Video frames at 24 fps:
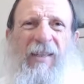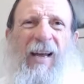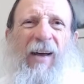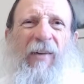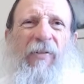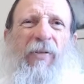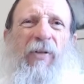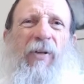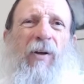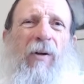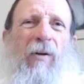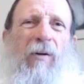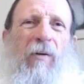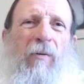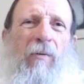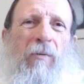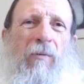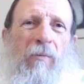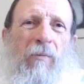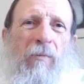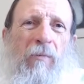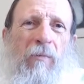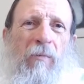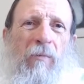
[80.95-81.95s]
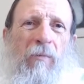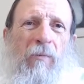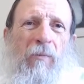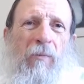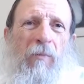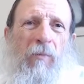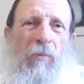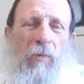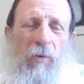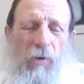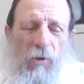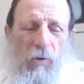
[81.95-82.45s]
death?
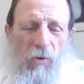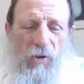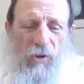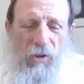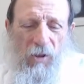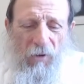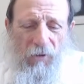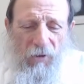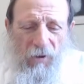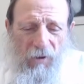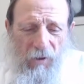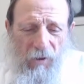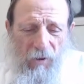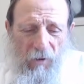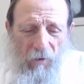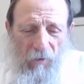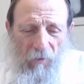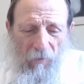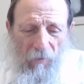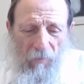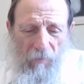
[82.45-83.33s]
But there was nothing there.